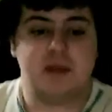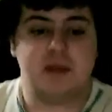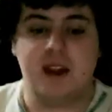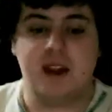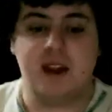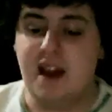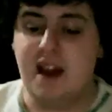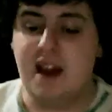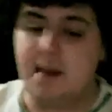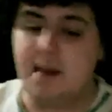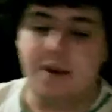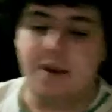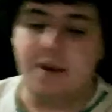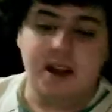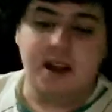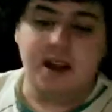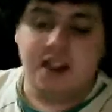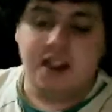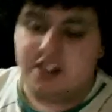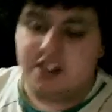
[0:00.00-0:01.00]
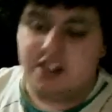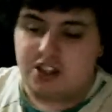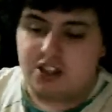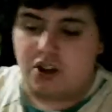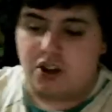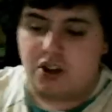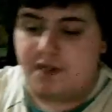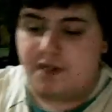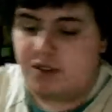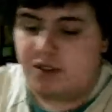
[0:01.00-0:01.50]
this is a
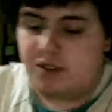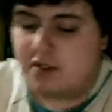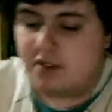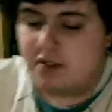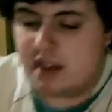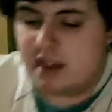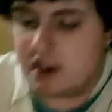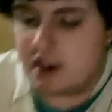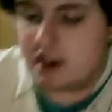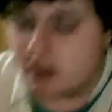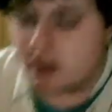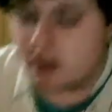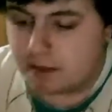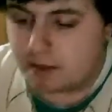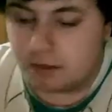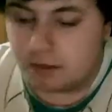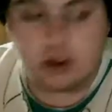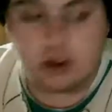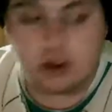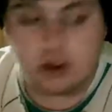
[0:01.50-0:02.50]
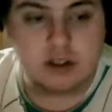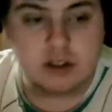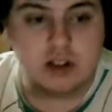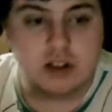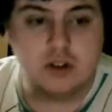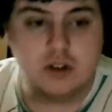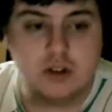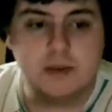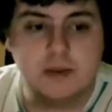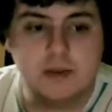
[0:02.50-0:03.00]
short video today on Mugler's
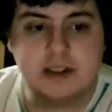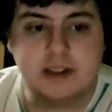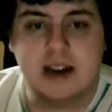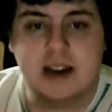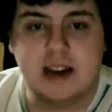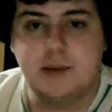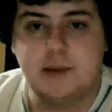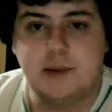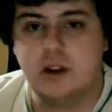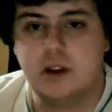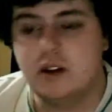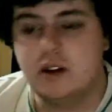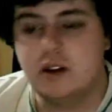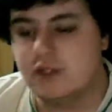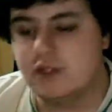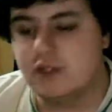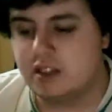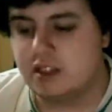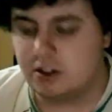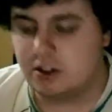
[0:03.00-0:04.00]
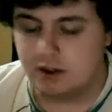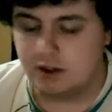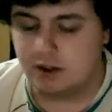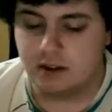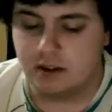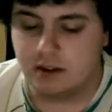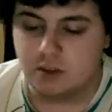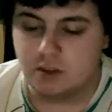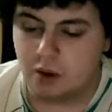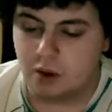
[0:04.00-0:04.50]
Cologne by Thierry Mugler, released in
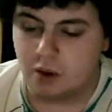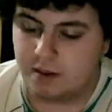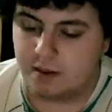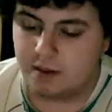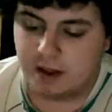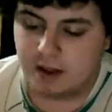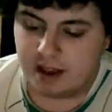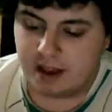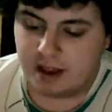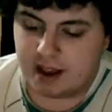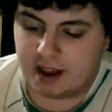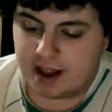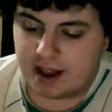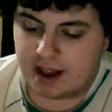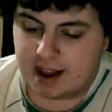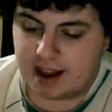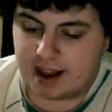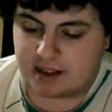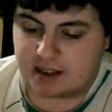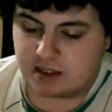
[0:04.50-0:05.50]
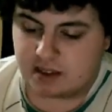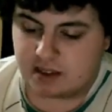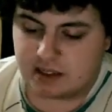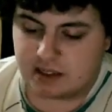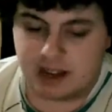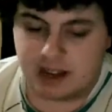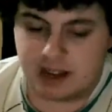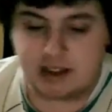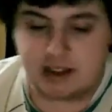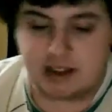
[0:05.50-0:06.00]
2001. Excellent
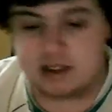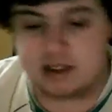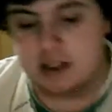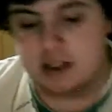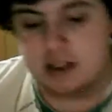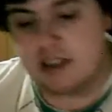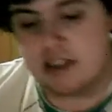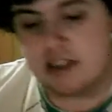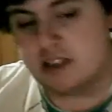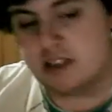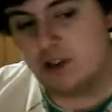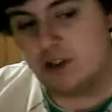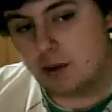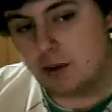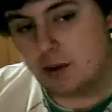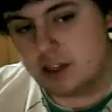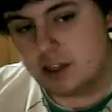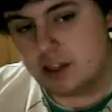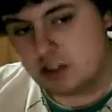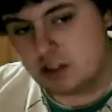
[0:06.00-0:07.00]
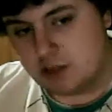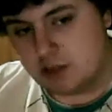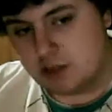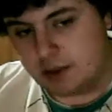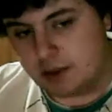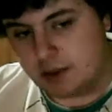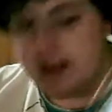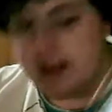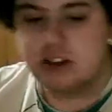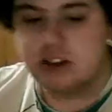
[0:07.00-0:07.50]
scent. This is the latest formulation, by the
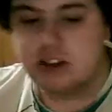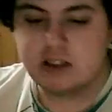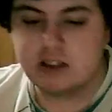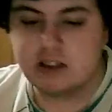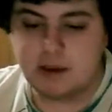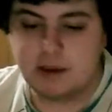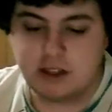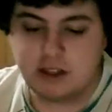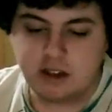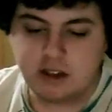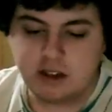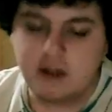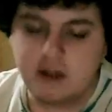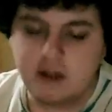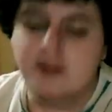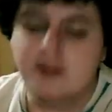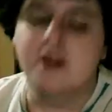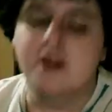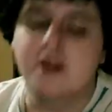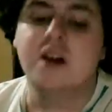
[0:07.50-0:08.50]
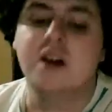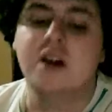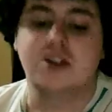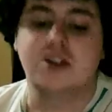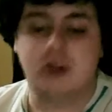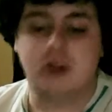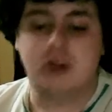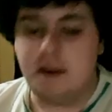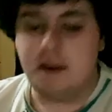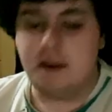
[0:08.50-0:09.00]
way, just as I mentioned.
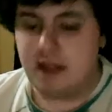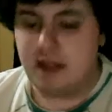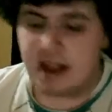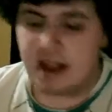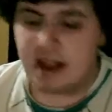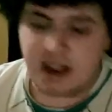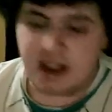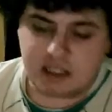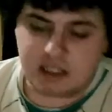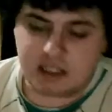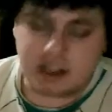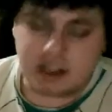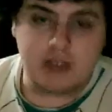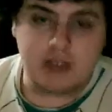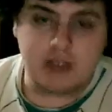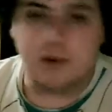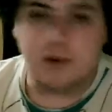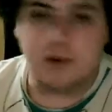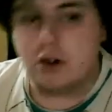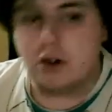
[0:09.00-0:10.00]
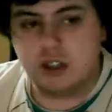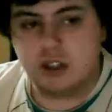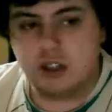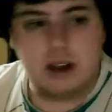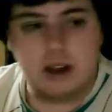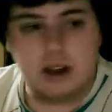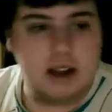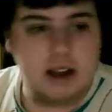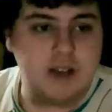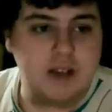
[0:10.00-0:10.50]
So yeah guys, thank you for watching
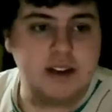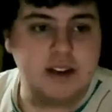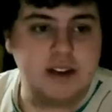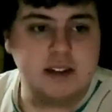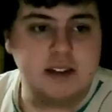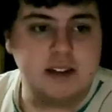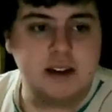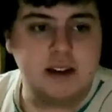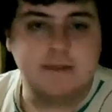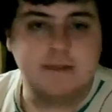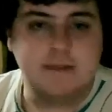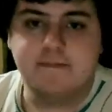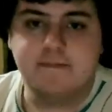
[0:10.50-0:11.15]
and have a nice day.